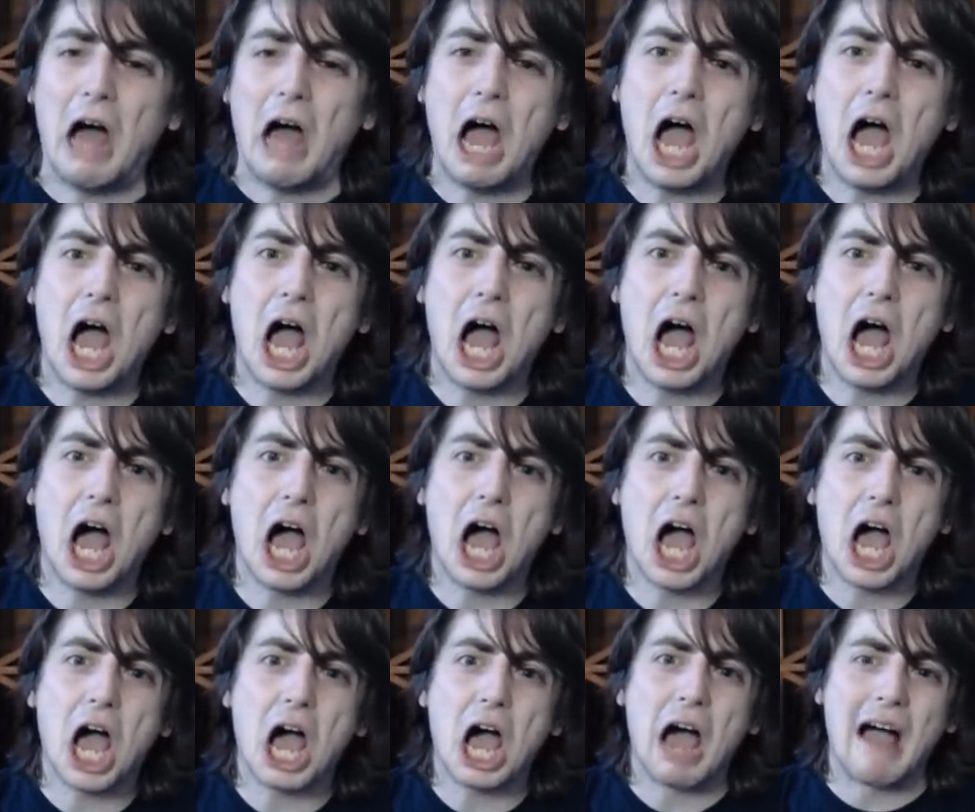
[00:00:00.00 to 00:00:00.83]

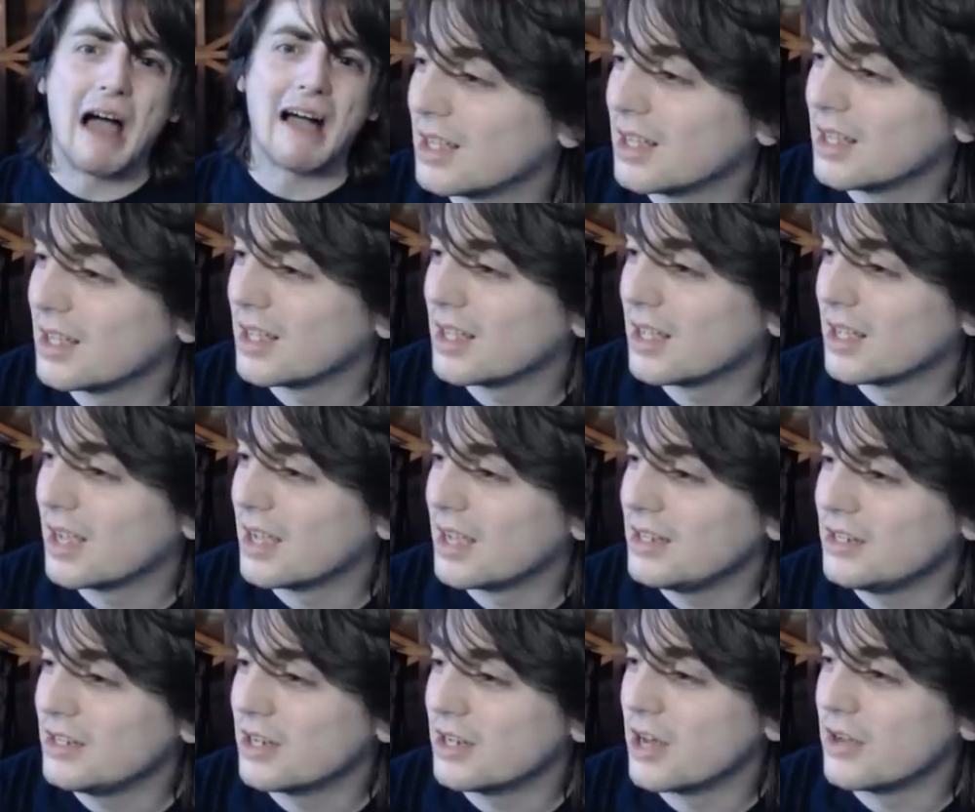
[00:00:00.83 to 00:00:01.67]
Ah!
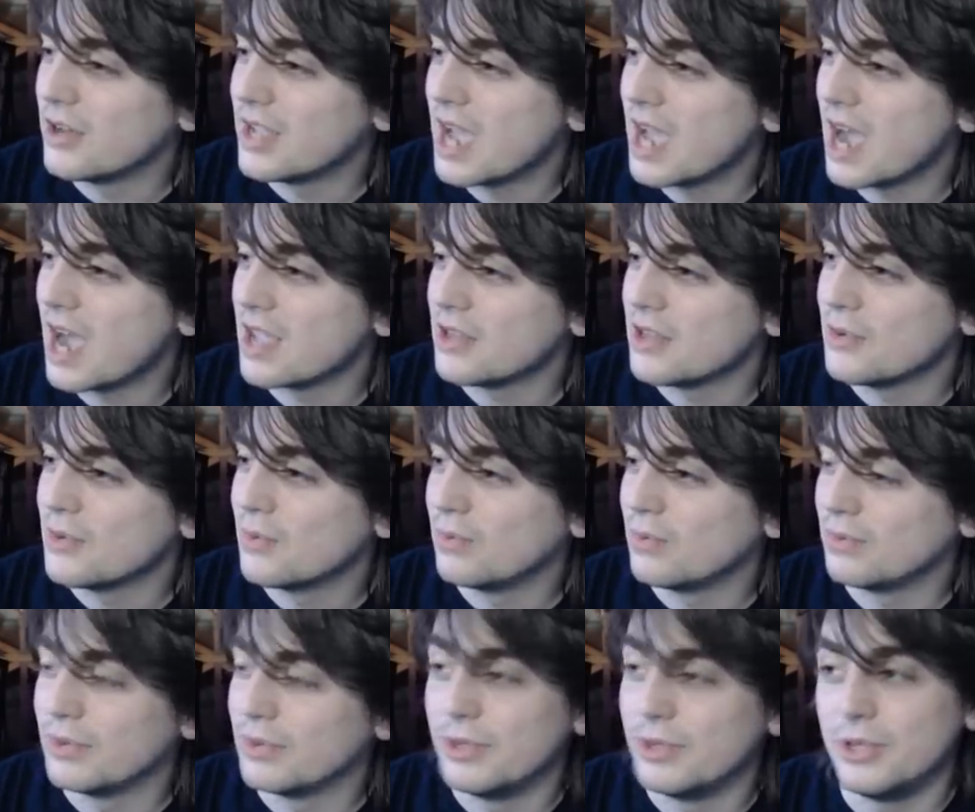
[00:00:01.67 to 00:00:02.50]
And yeah,
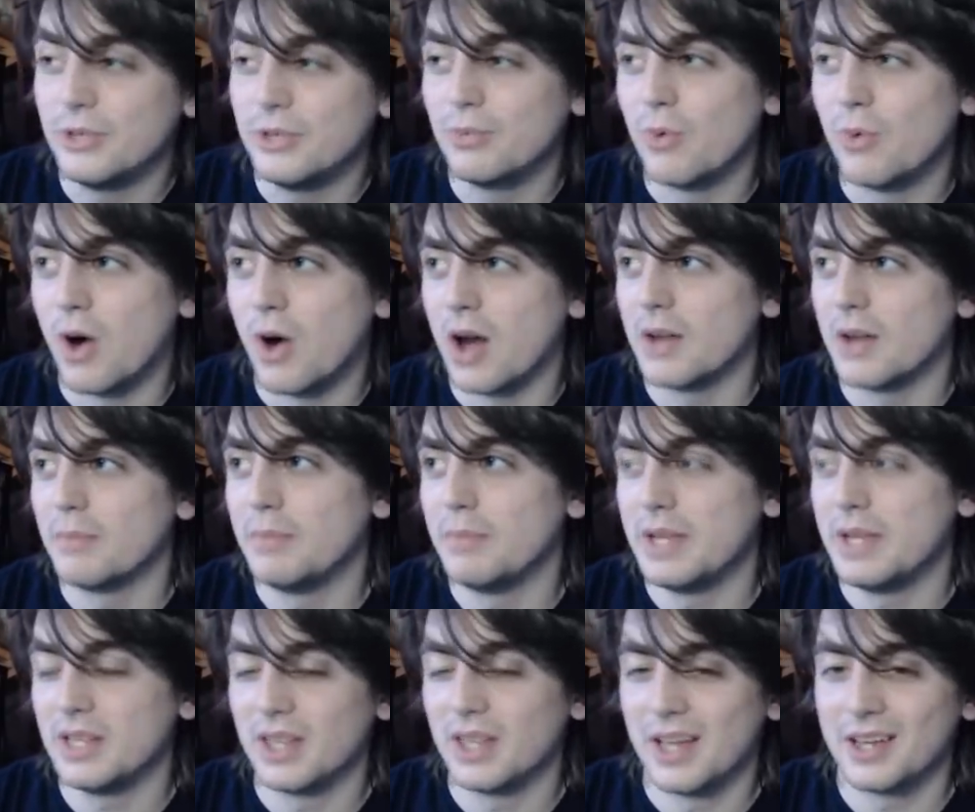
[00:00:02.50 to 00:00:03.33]
you want
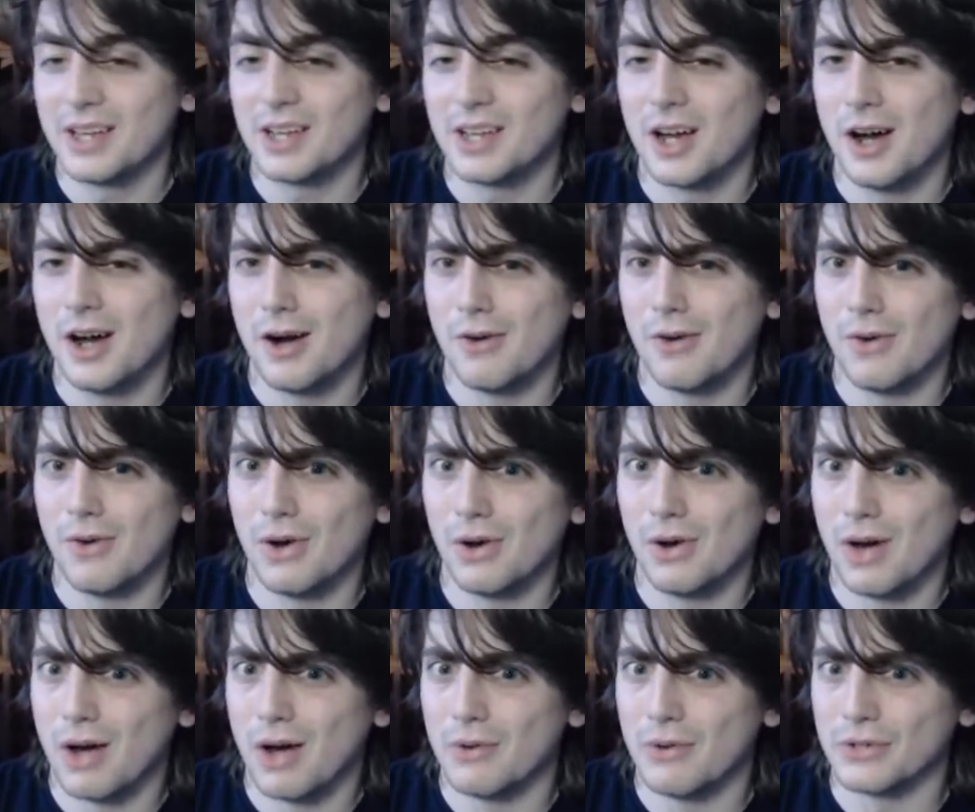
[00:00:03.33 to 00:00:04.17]
to be like, oh
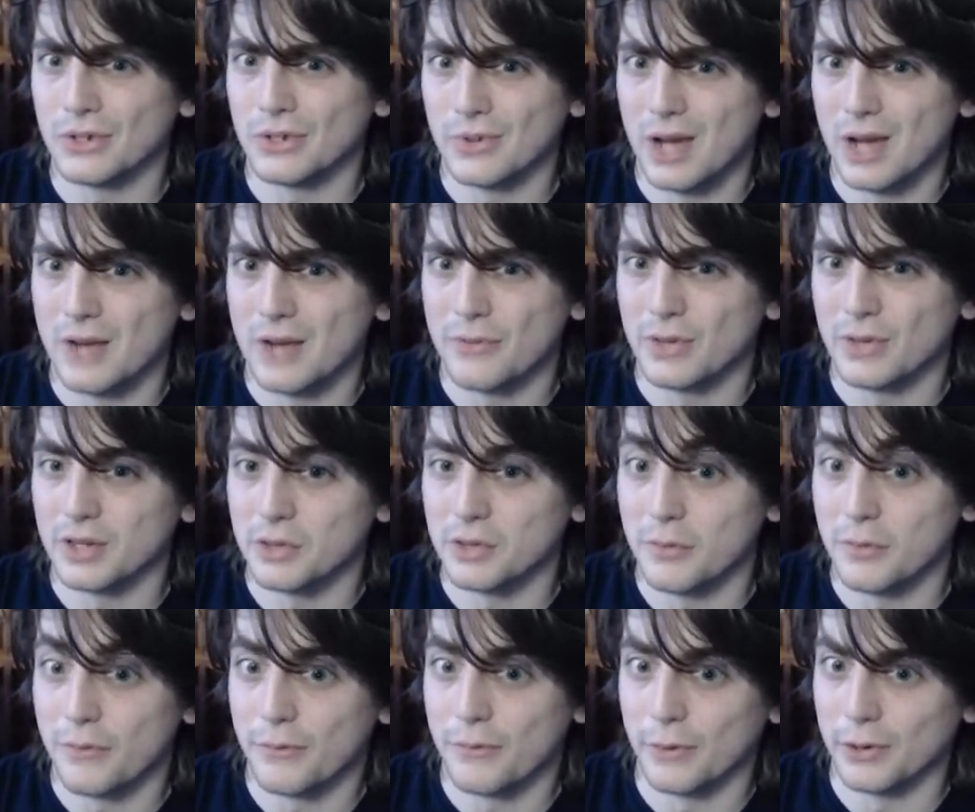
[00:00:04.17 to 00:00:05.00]
well, I was around for
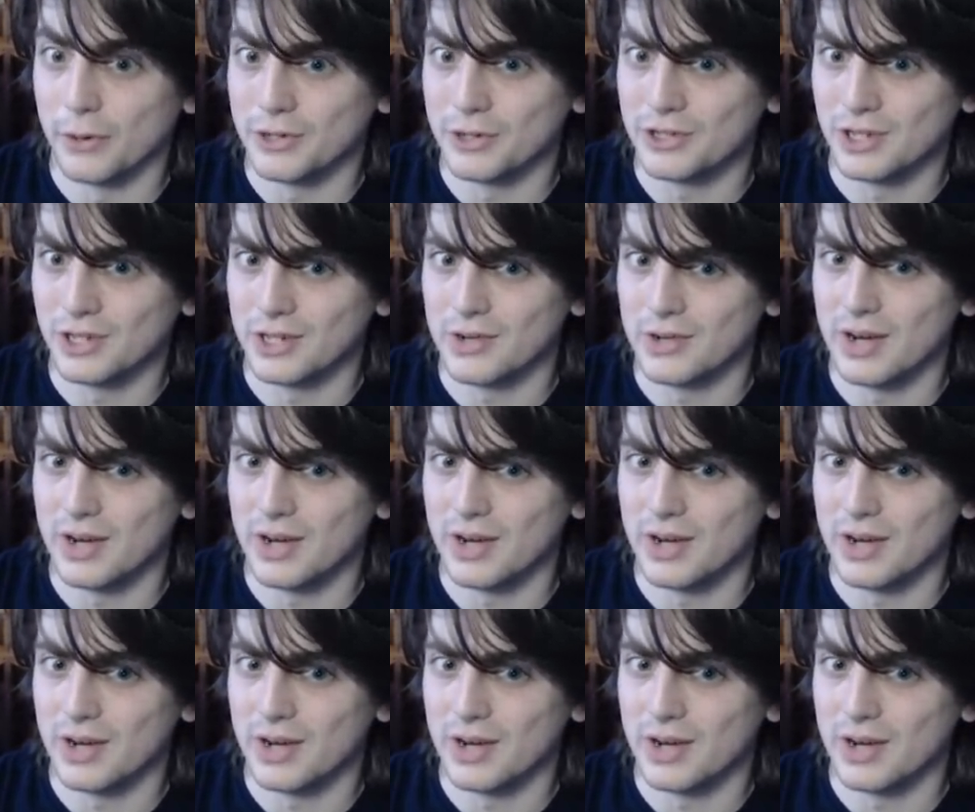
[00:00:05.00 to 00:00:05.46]
like the first